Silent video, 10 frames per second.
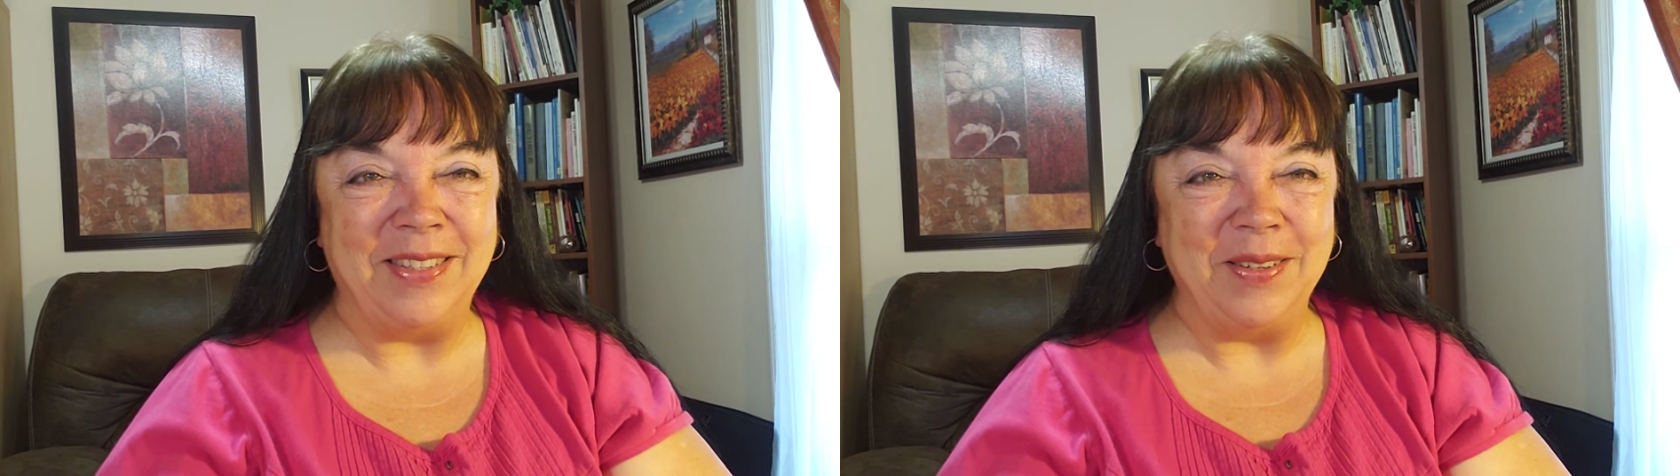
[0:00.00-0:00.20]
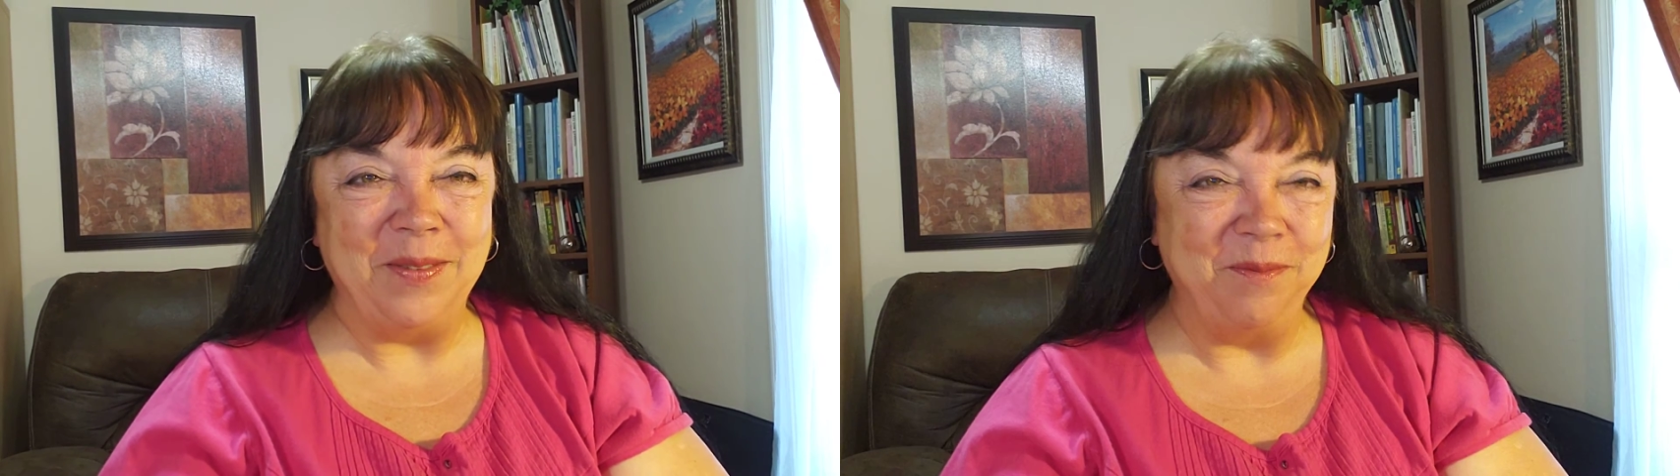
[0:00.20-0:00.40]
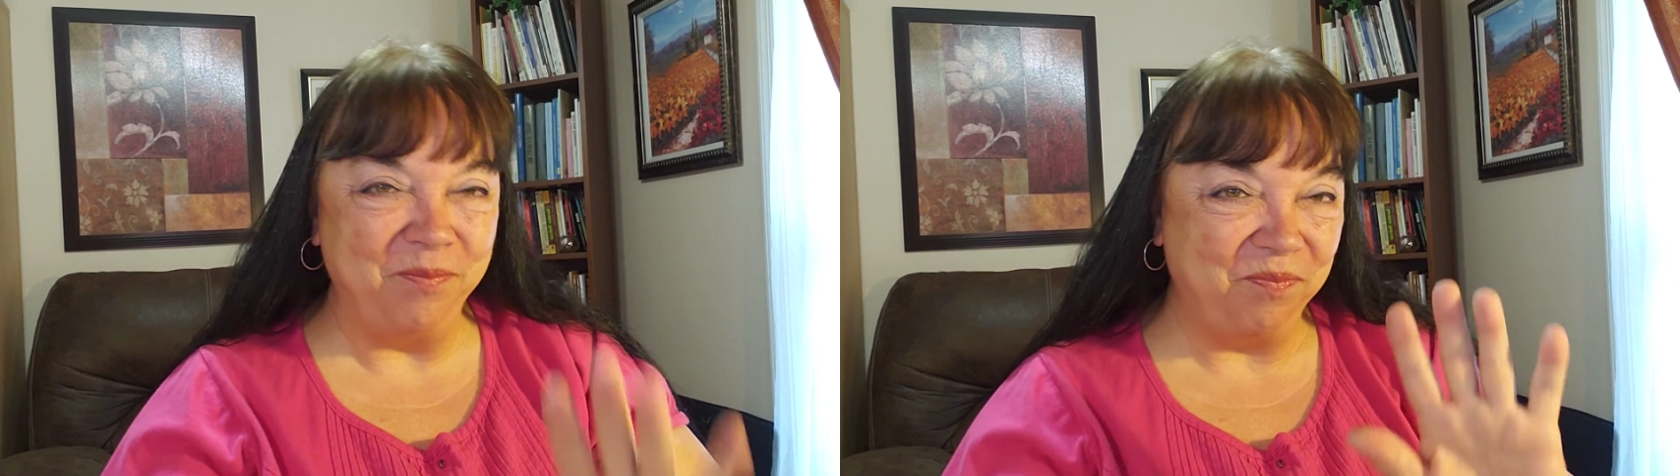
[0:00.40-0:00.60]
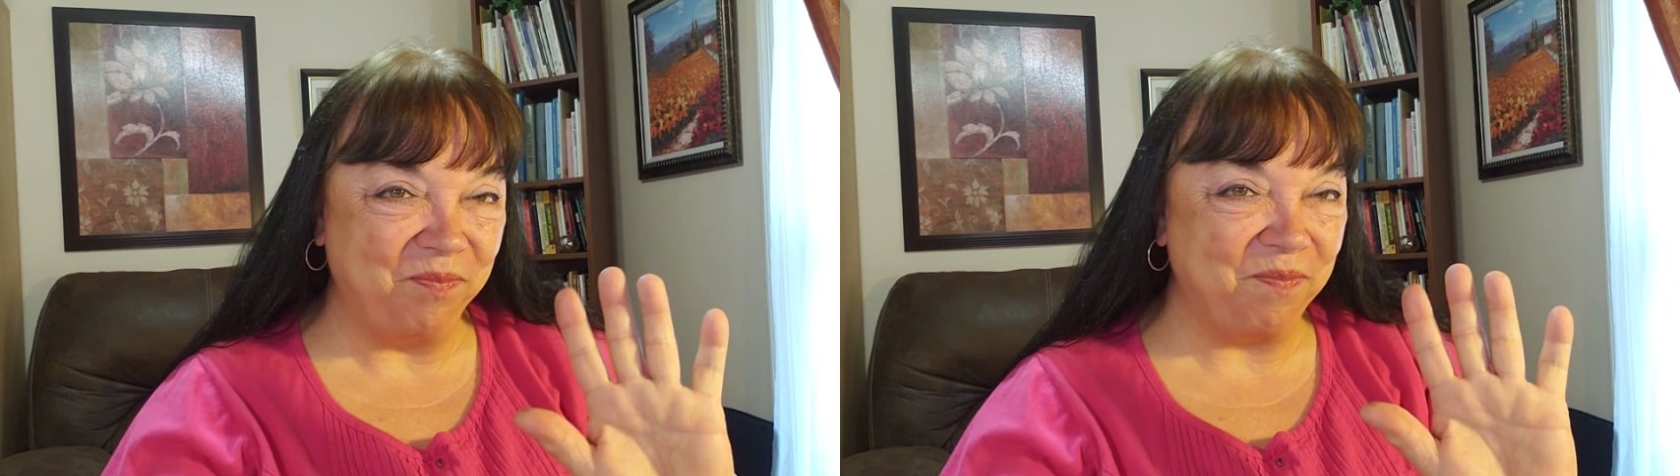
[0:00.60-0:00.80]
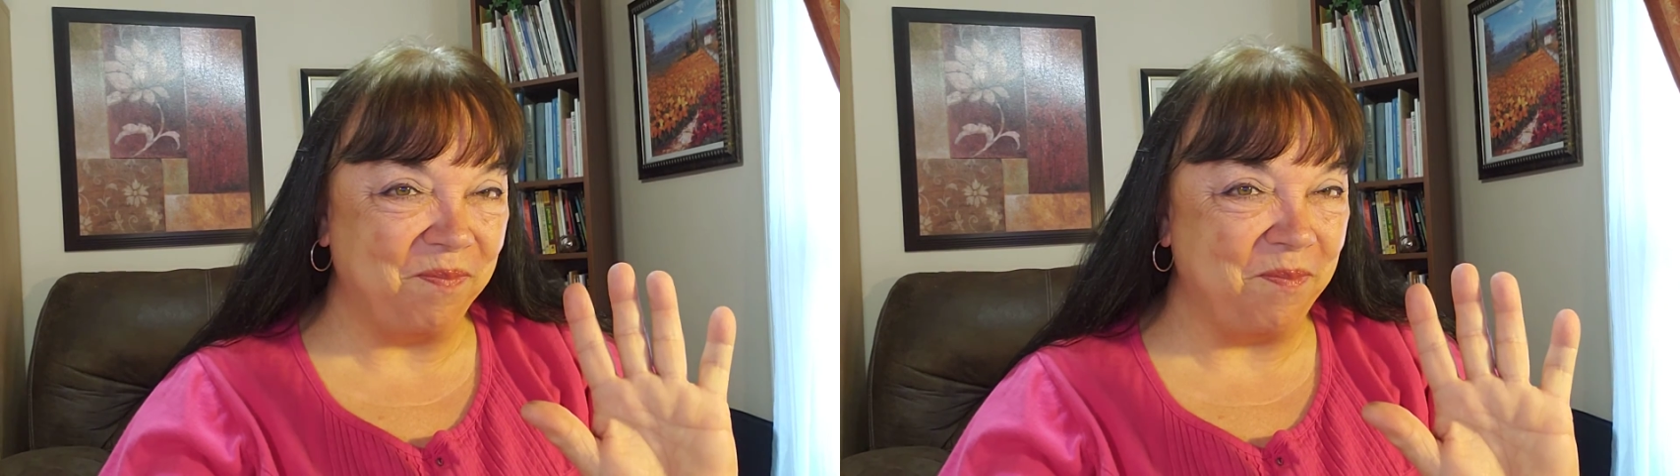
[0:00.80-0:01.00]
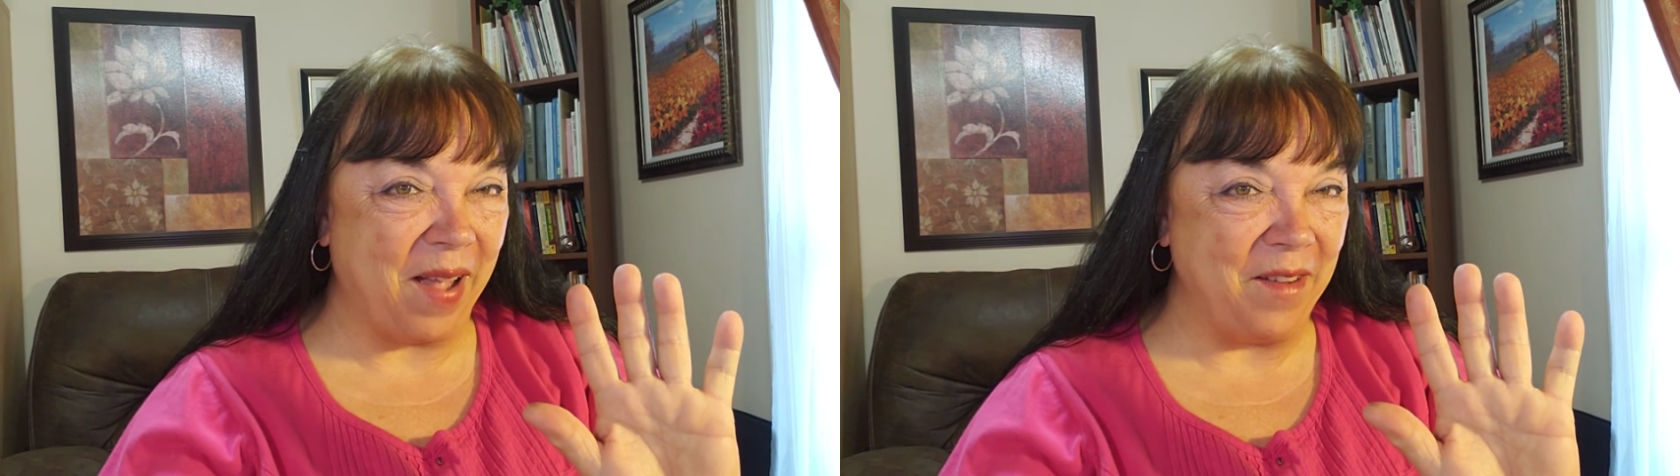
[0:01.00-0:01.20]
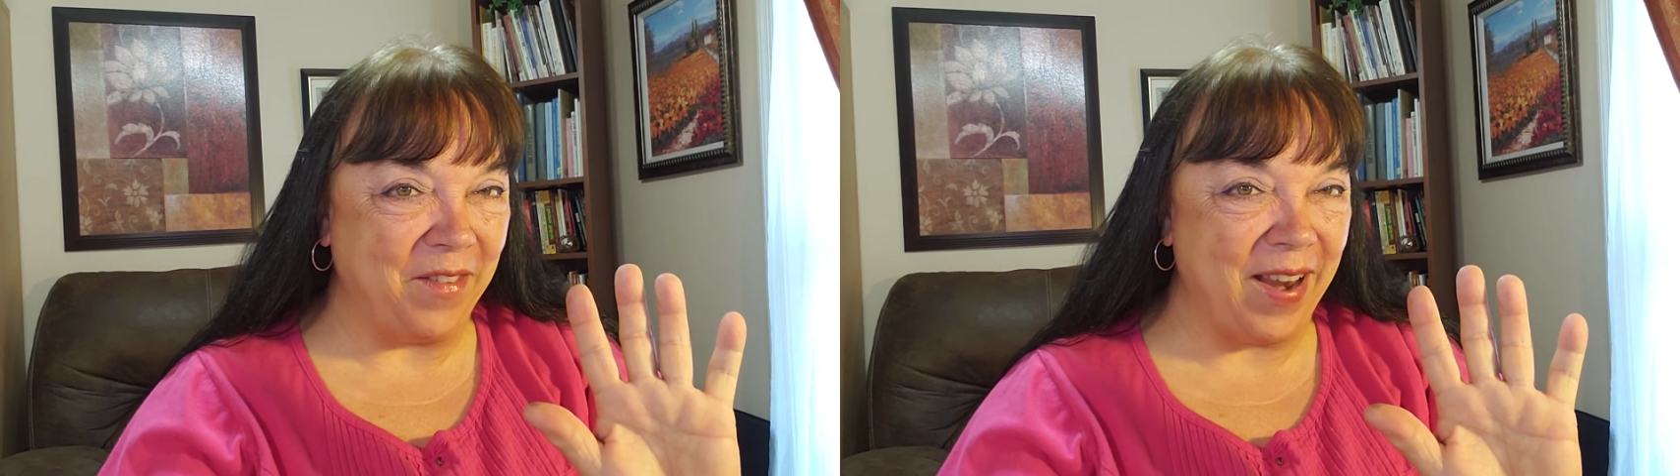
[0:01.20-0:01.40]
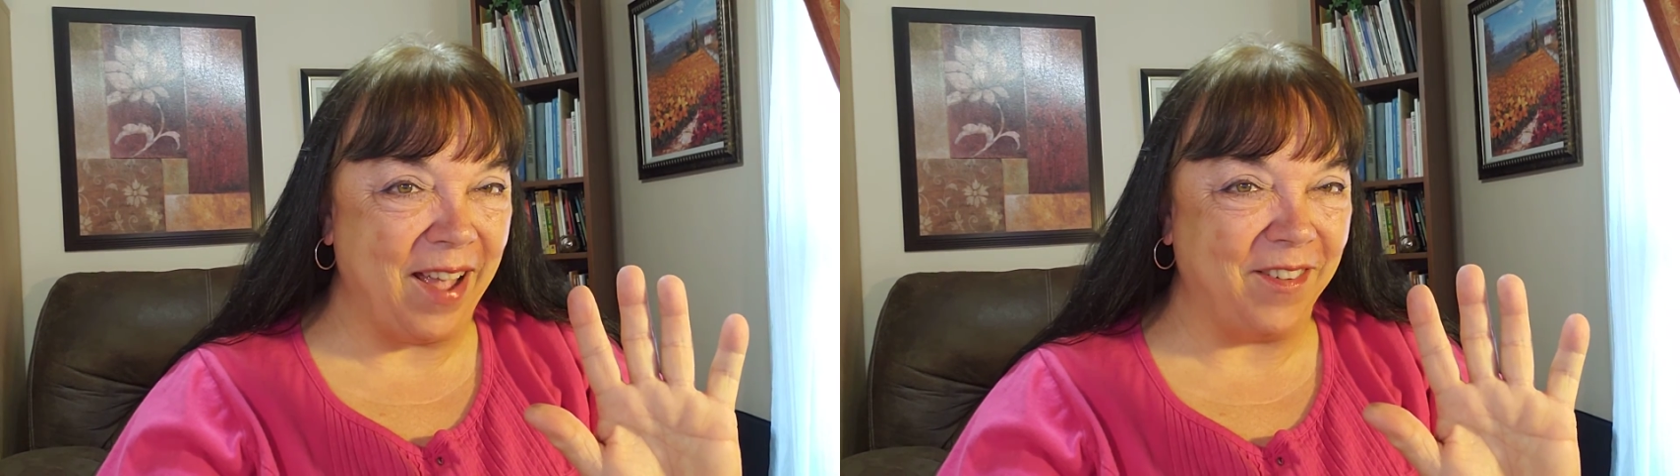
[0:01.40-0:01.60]
soon. Bye
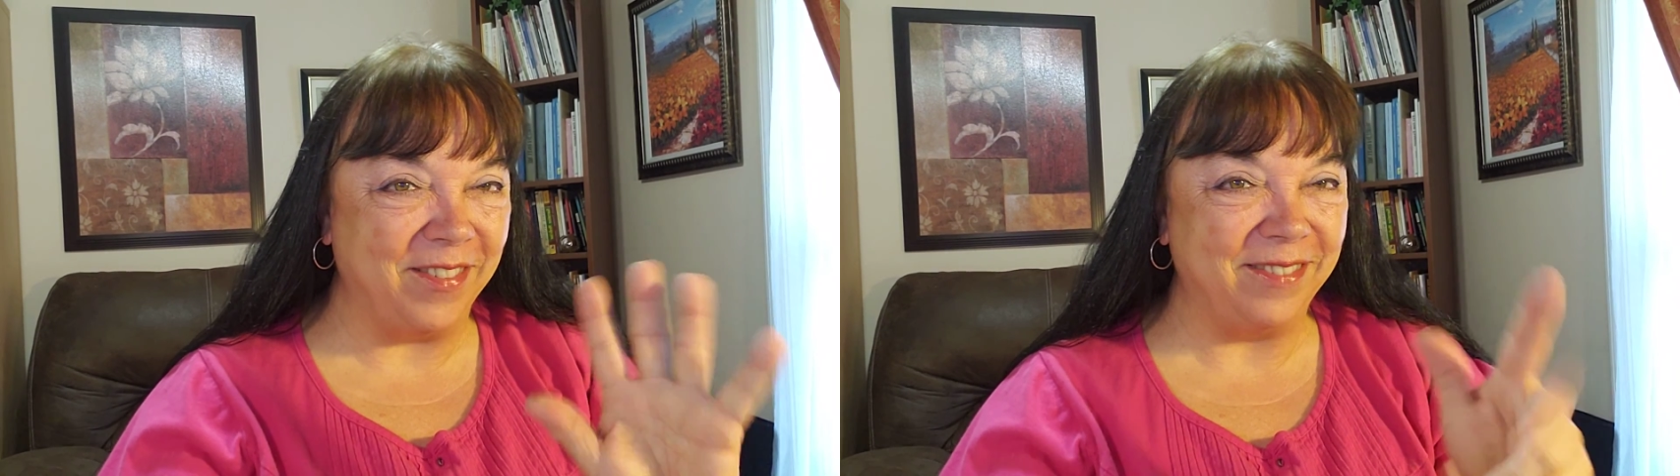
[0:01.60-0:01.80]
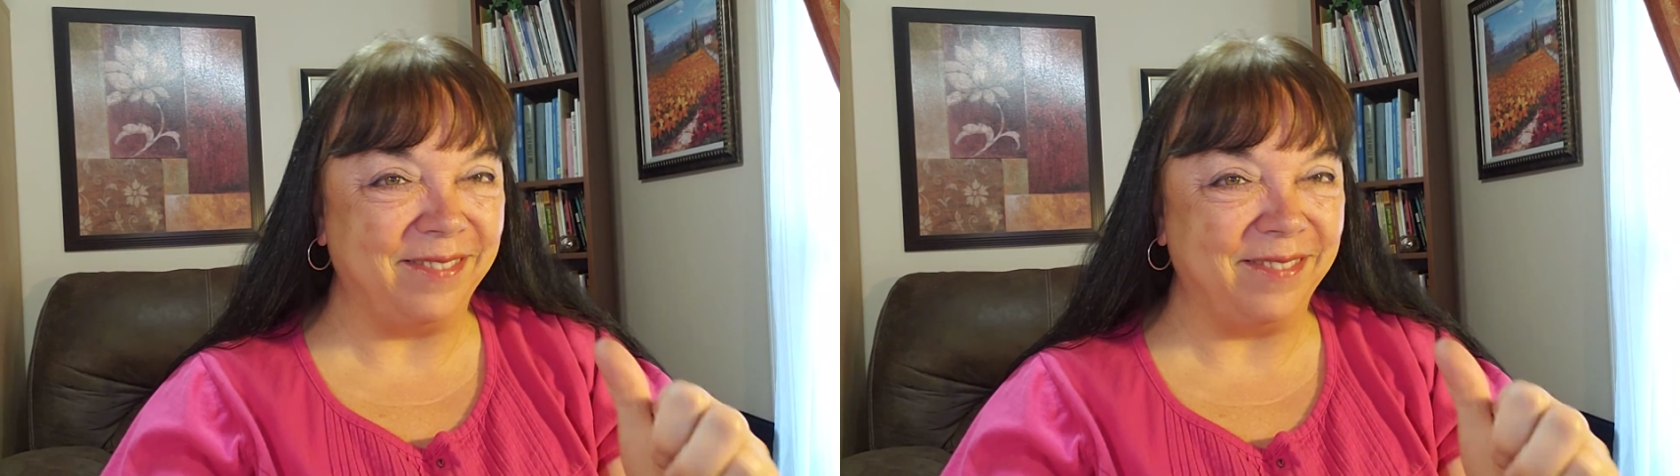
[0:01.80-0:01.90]
for now.